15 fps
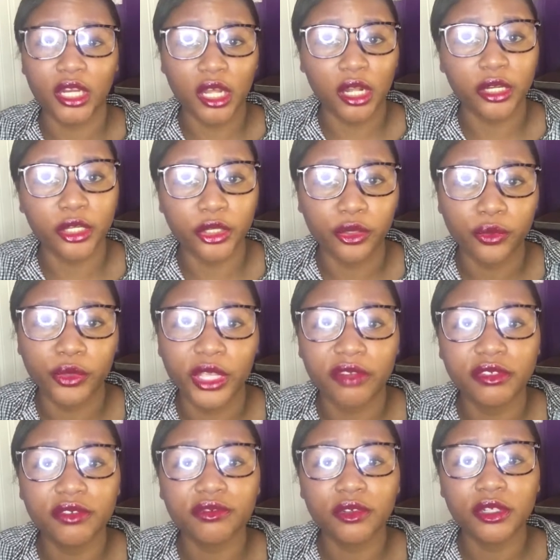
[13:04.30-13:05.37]
on you. You have to
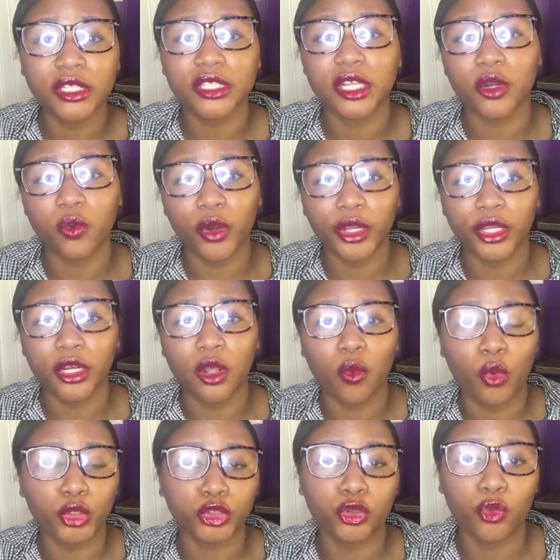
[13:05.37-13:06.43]
focus on working on
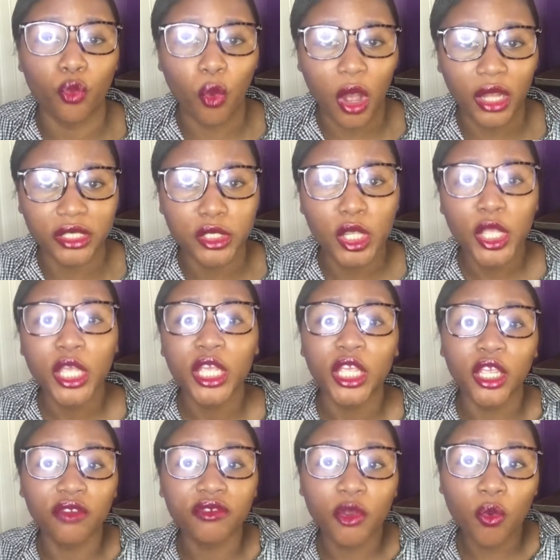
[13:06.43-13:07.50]
what you want.
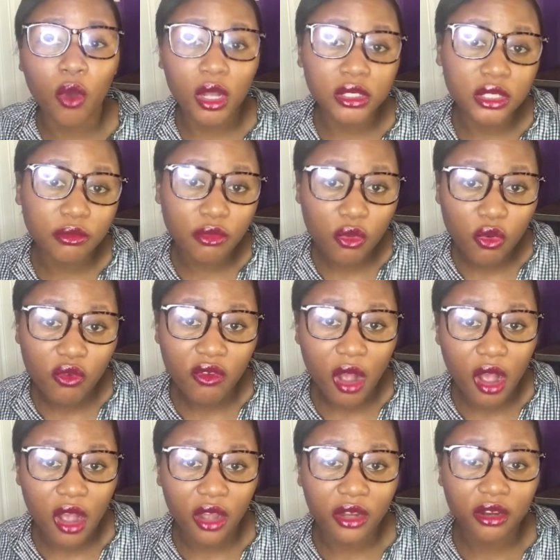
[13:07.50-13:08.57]
If you want to move
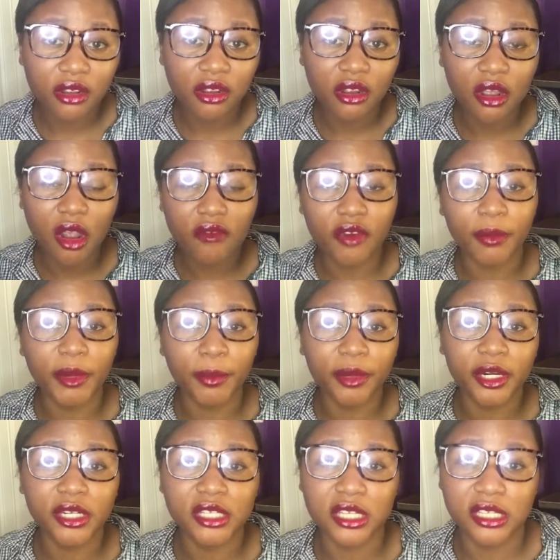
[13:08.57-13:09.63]
on from the
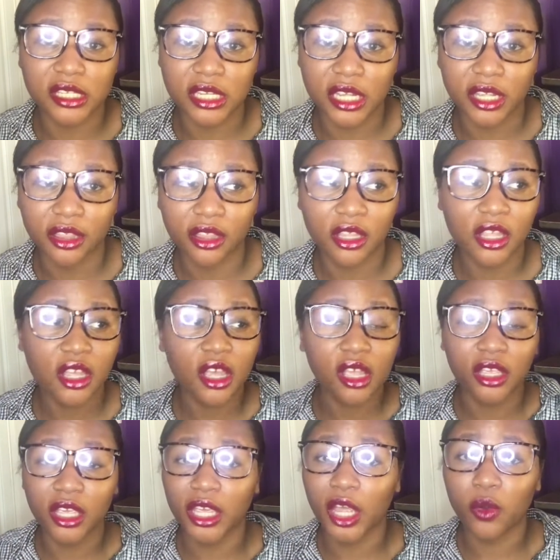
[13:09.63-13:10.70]
person's death,
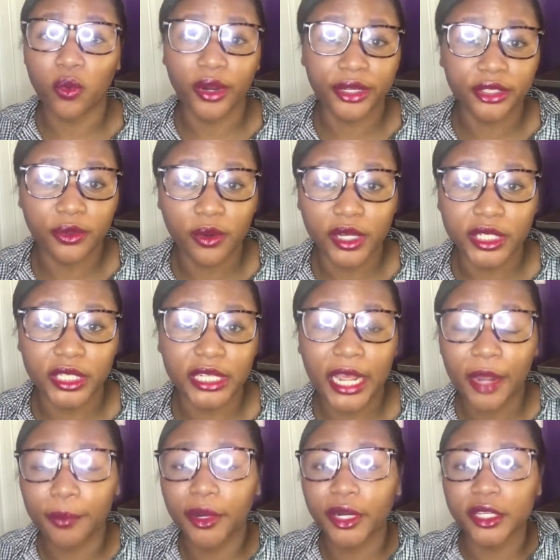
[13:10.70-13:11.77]
you can work toward it. I
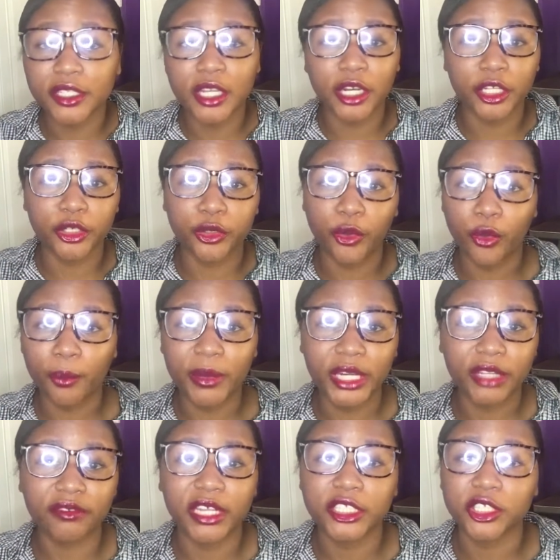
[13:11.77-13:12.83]
personally don't believe
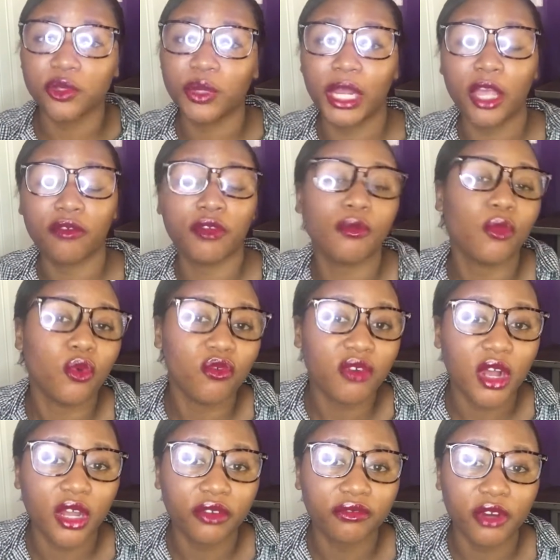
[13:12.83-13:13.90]
that you will ever move
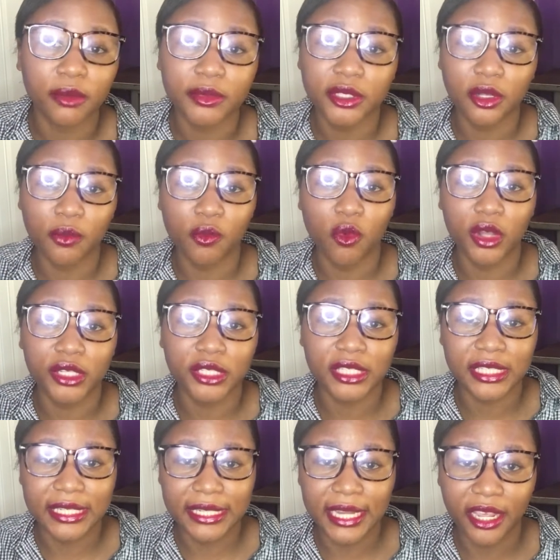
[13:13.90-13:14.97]
on from someone's
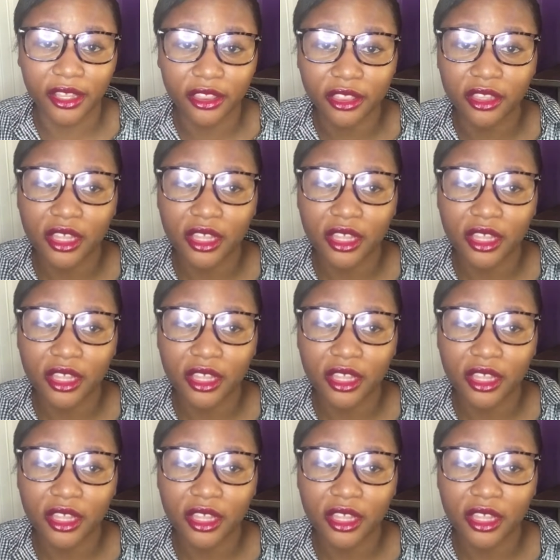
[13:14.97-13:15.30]
death.